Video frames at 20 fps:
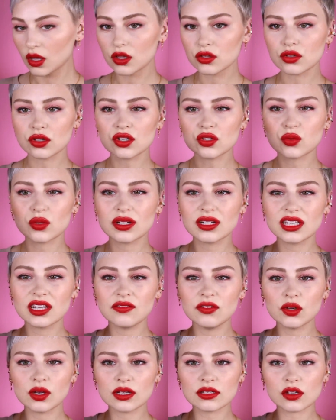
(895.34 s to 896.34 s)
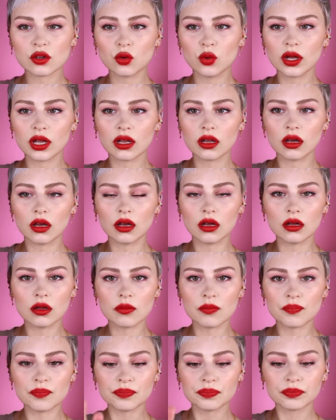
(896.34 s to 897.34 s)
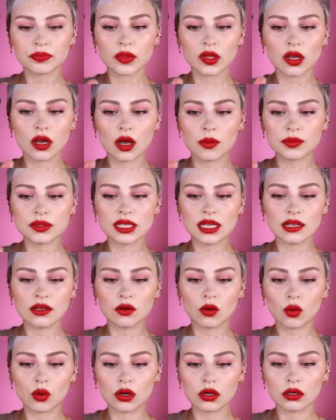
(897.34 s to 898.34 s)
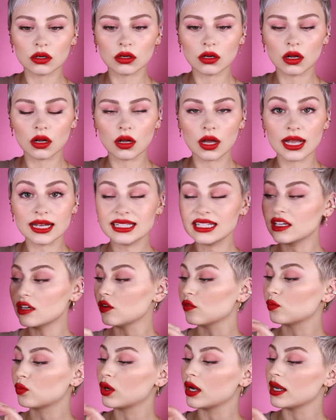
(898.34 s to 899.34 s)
So I just wanted to give you guys a quick update or idea of